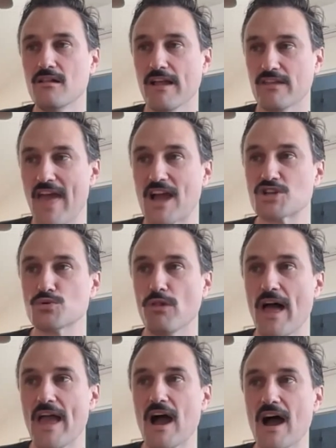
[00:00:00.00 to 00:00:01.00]
like the
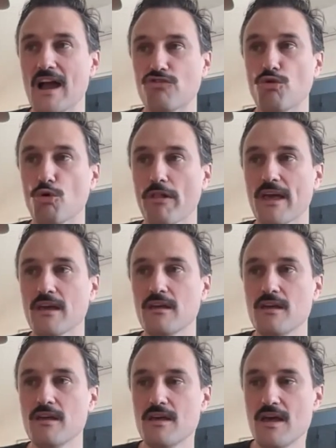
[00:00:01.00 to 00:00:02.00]
actual AI
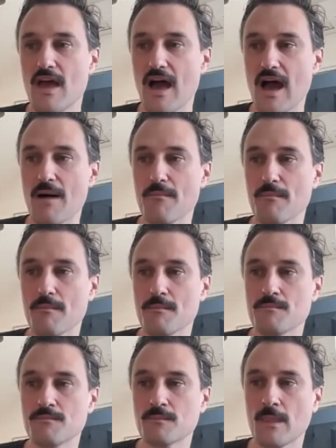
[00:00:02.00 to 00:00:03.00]
tooling.
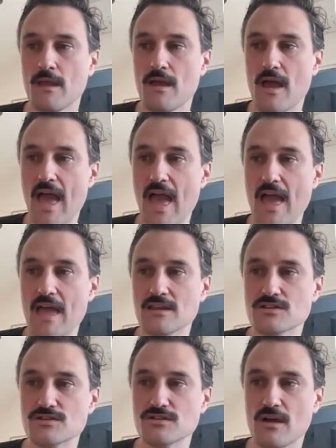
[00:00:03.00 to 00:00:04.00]

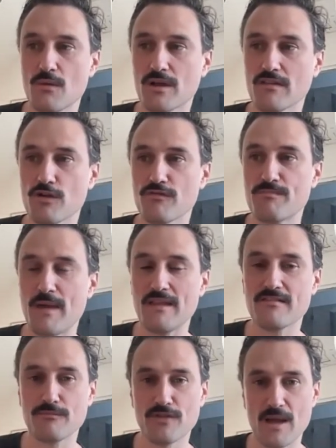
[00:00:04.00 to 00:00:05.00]
And we can sort of
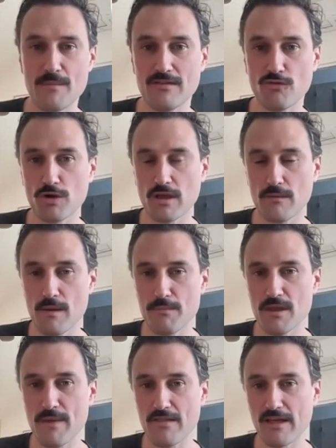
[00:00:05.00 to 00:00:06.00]
spend some time here talking a
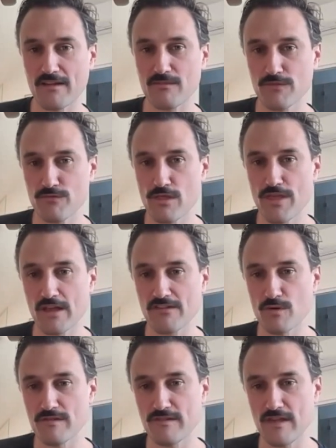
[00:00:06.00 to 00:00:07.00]
bit about like some different
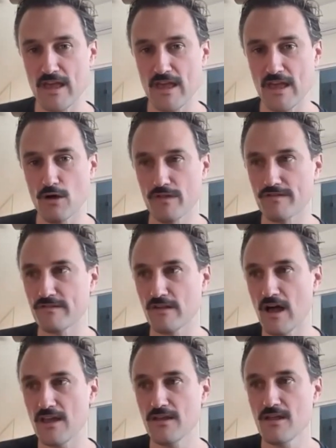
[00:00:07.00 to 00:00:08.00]
things we're seeing on this
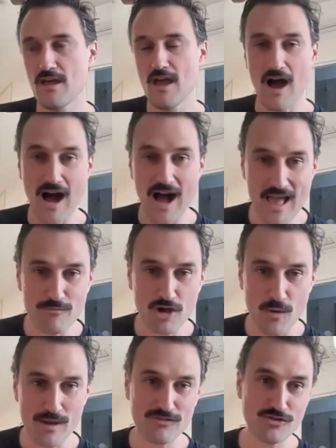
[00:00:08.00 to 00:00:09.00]
side. I am
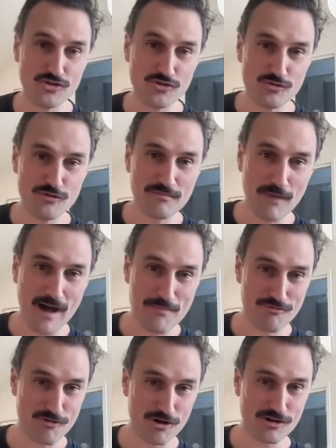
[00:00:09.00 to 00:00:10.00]
going to use my
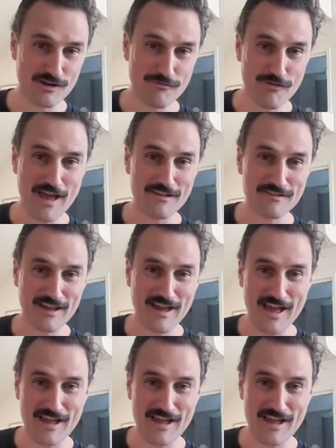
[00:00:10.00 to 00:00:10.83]
prerogative as